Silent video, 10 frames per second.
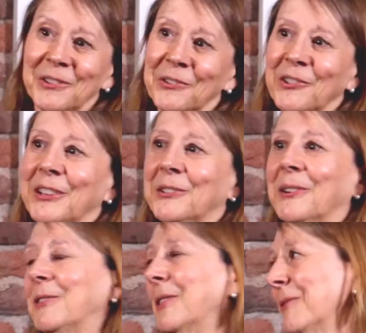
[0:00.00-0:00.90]
the
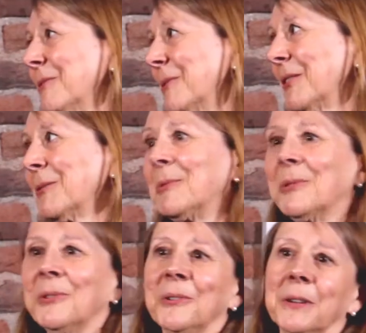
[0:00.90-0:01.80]
newsletter, I traveled around the
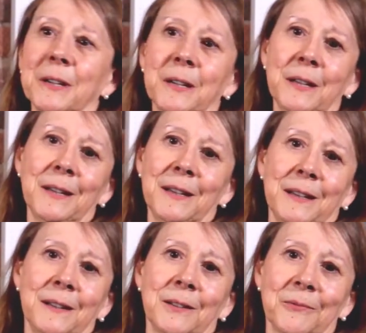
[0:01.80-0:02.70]
world, I
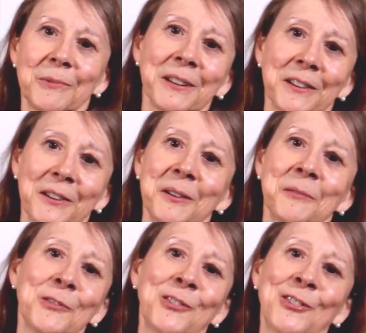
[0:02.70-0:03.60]
ran the
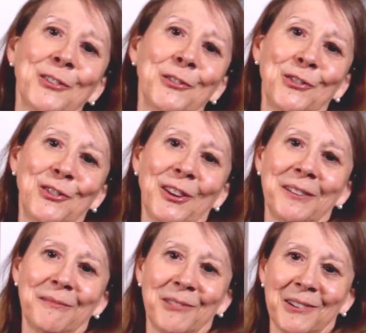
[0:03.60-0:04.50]
conferences,
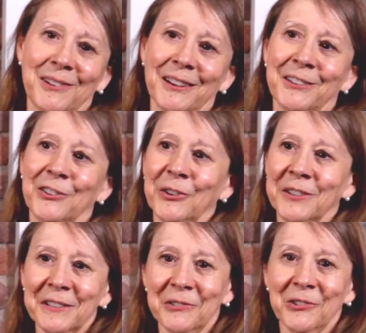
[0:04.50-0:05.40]
I got to
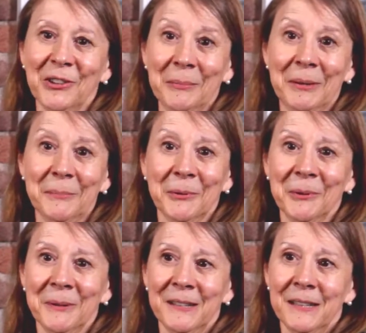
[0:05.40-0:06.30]
talk to interesting people.